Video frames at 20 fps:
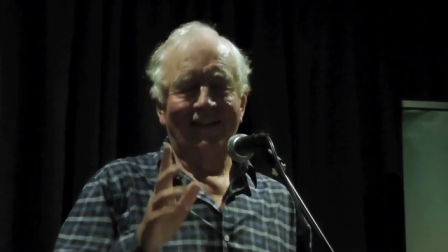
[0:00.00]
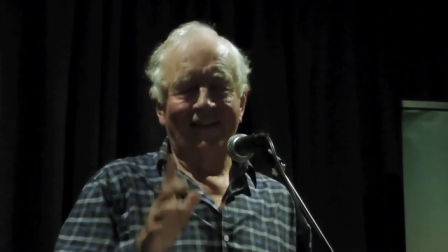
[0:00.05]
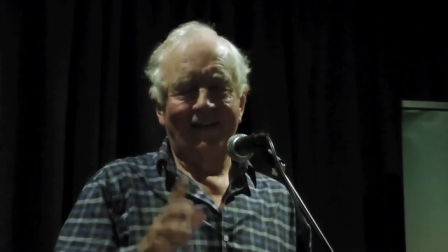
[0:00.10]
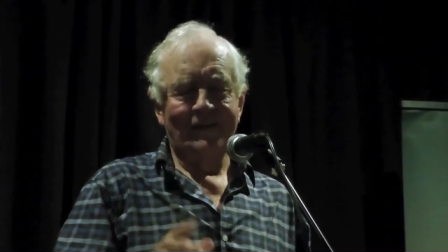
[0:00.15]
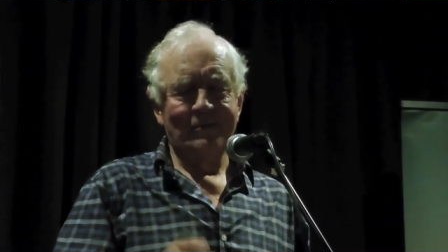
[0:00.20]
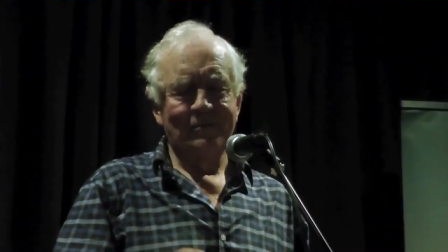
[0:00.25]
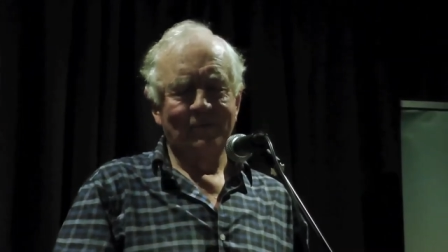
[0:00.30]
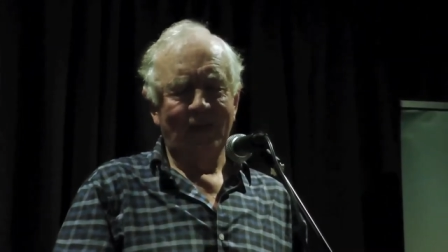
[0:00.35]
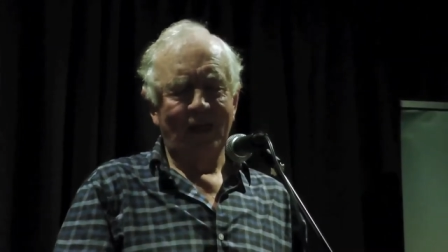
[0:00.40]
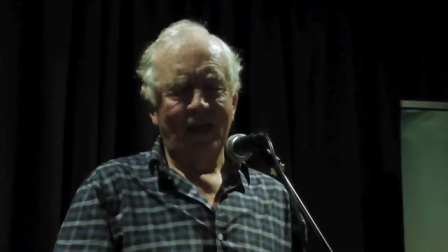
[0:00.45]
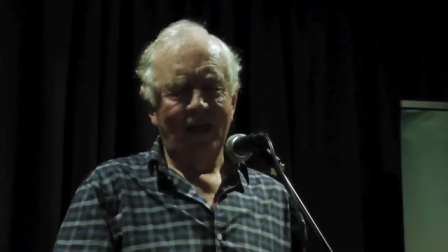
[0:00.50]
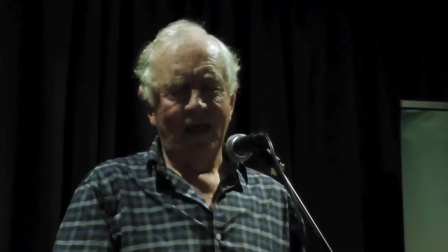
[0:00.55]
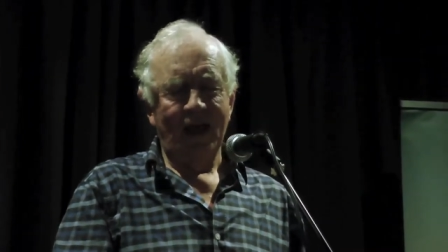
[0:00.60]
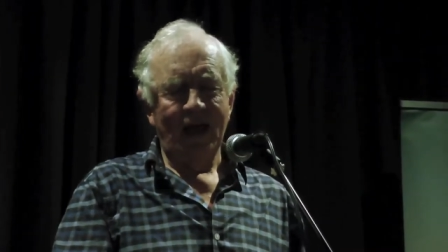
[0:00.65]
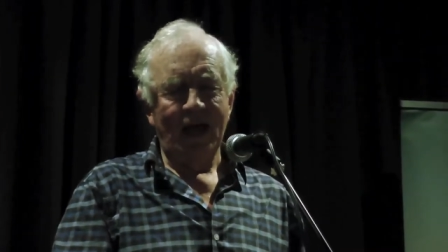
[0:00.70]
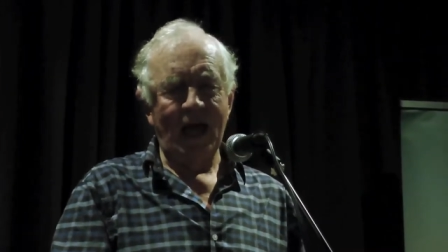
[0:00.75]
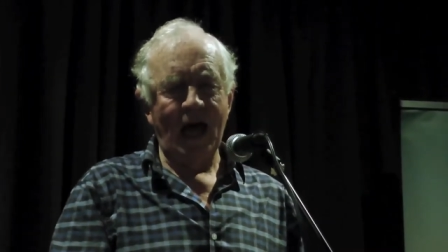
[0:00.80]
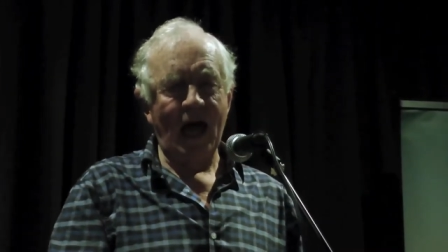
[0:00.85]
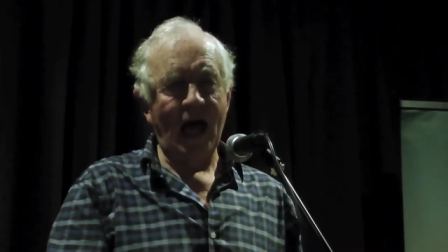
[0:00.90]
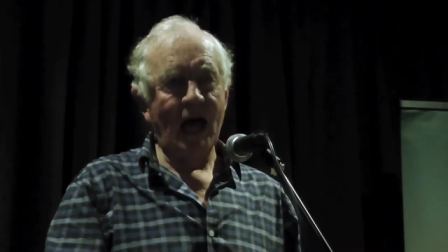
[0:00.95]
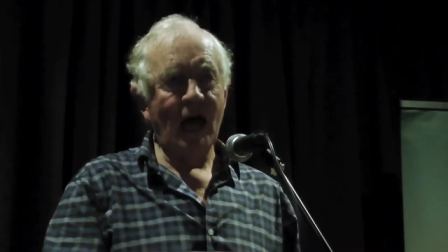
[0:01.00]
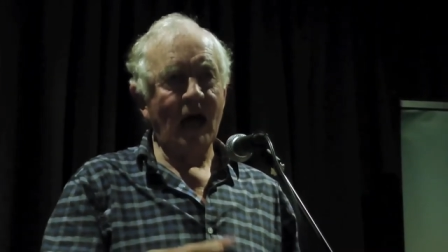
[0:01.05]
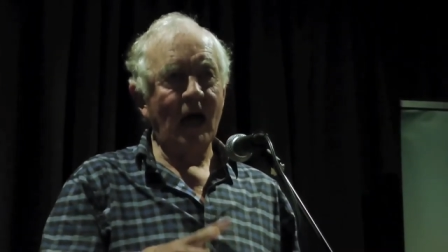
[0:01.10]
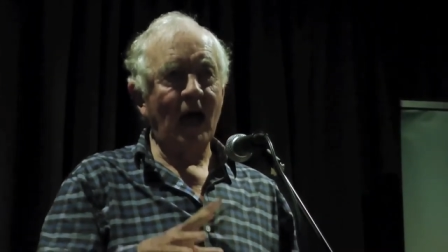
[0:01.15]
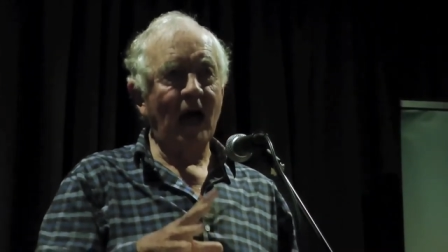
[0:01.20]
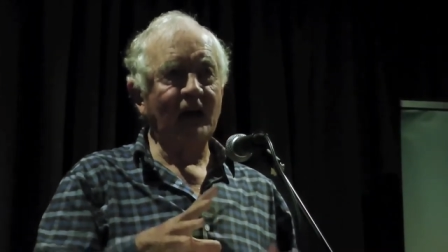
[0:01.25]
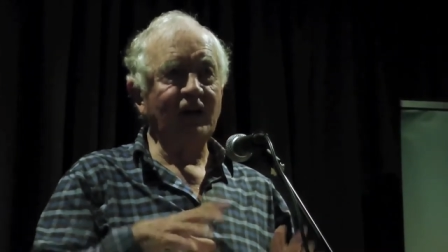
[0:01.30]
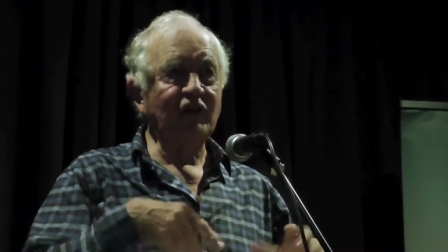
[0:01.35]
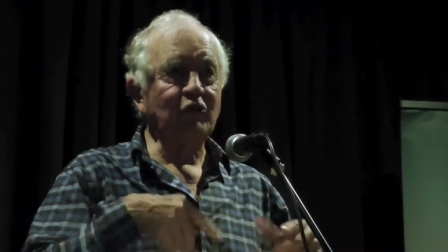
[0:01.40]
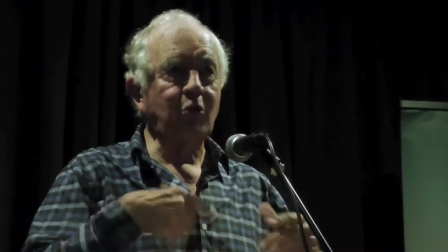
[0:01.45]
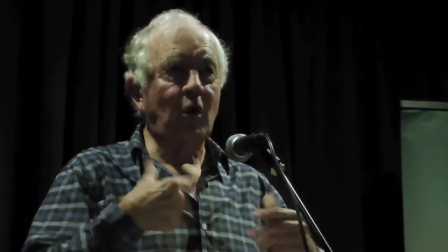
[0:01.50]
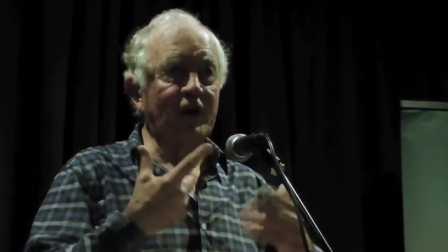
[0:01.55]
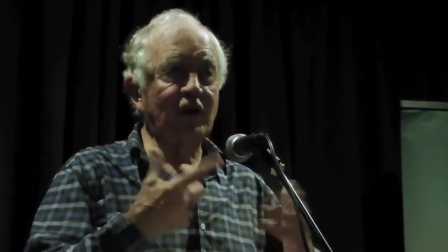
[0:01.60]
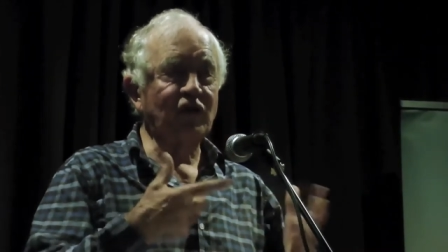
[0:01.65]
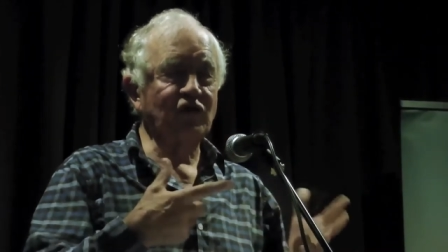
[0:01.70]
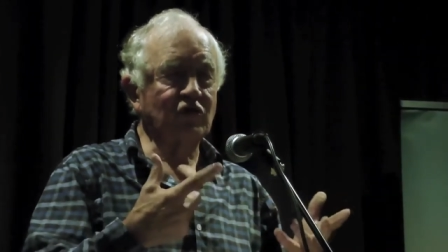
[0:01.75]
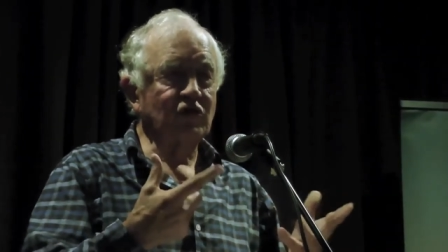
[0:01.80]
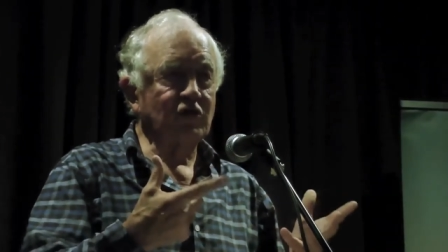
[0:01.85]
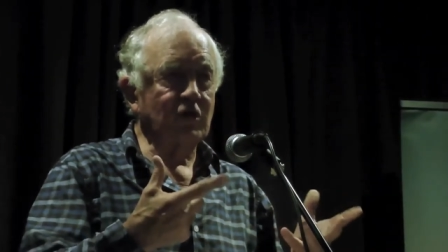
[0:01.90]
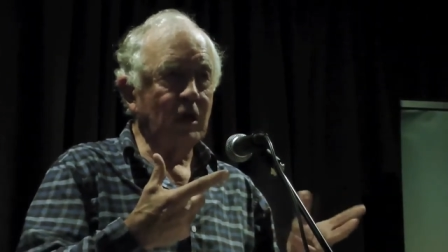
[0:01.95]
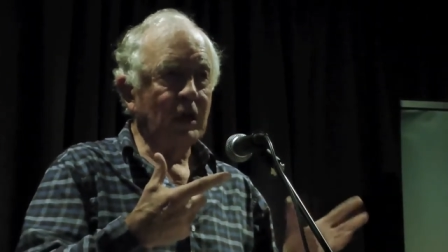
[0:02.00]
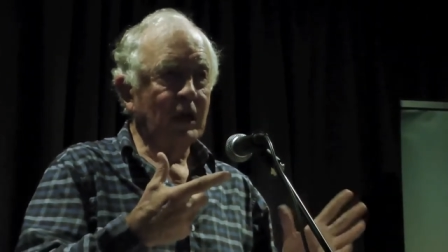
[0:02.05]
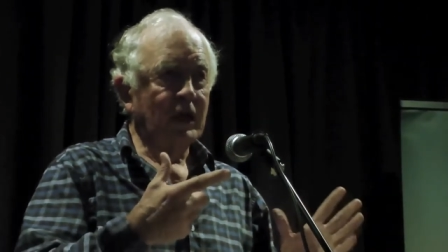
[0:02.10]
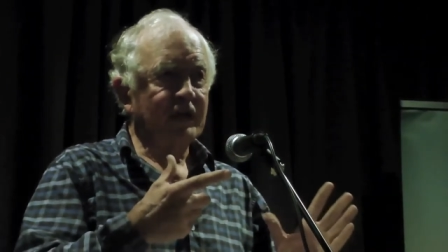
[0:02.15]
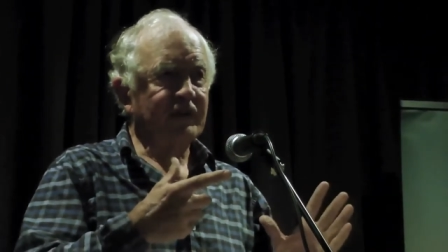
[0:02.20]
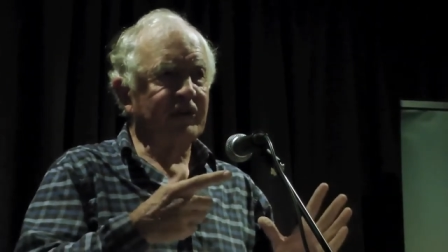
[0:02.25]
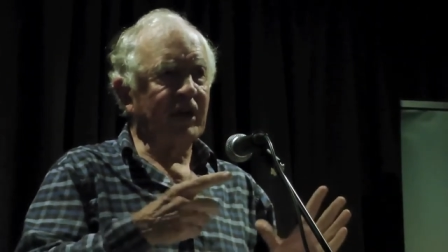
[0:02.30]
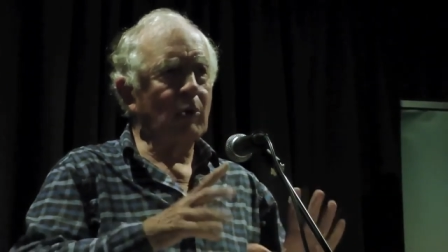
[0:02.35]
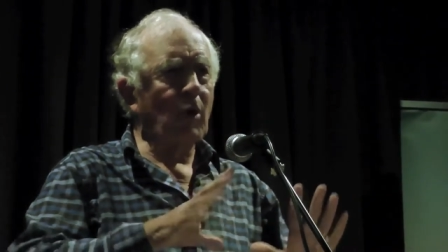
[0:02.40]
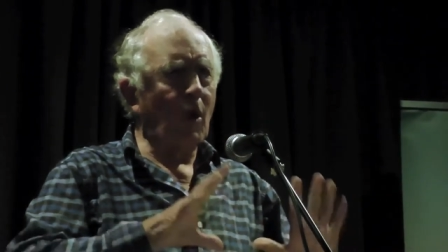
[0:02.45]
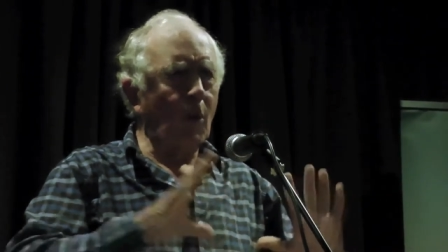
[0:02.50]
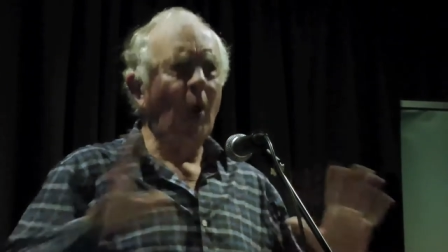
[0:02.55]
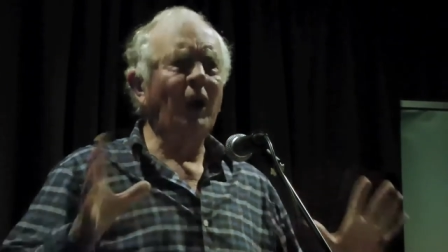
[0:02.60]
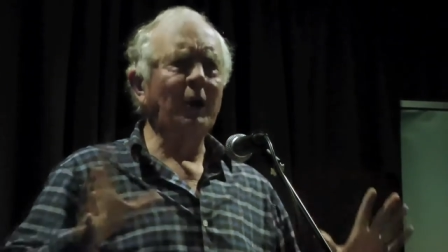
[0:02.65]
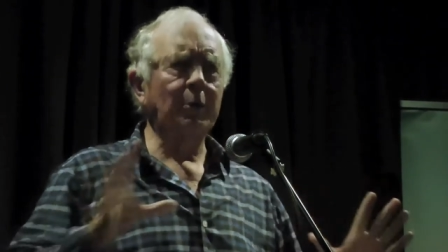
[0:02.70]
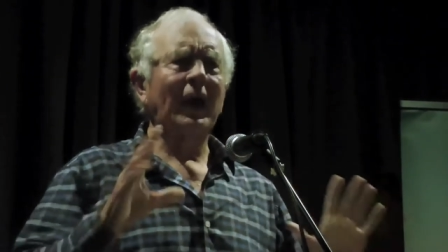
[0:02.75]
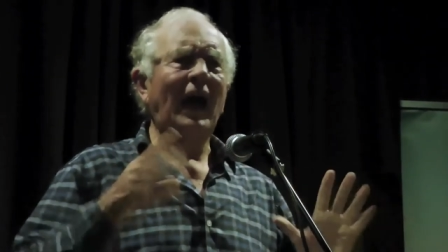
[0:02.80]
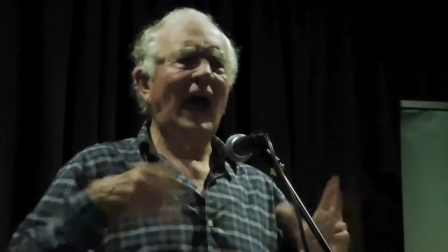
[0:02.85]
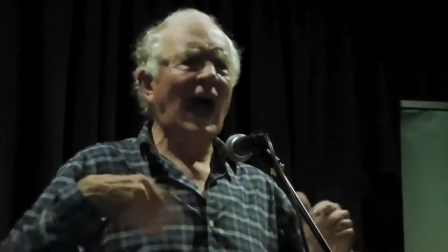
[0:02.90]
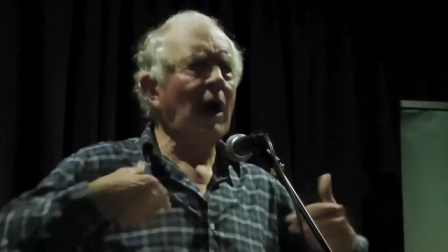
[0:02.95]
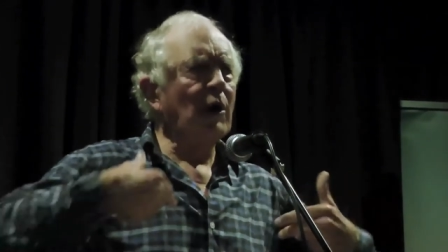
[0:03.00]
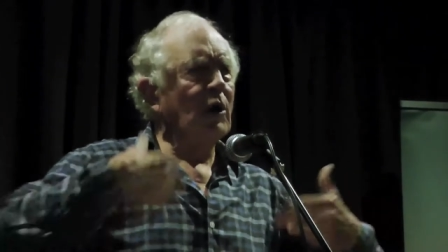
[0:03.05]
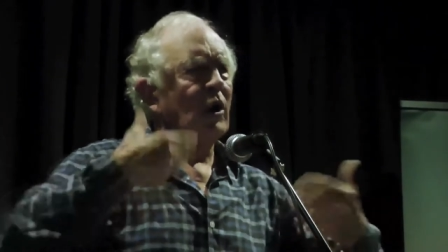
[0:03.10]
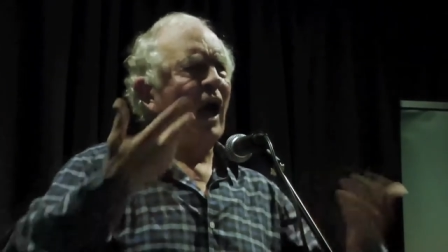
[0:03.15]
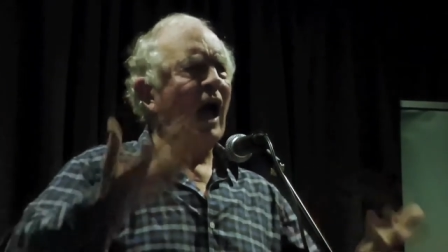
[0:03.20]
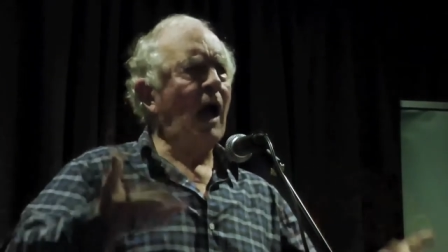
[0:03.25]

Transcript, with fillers: Uh, I just want to say, well, what how,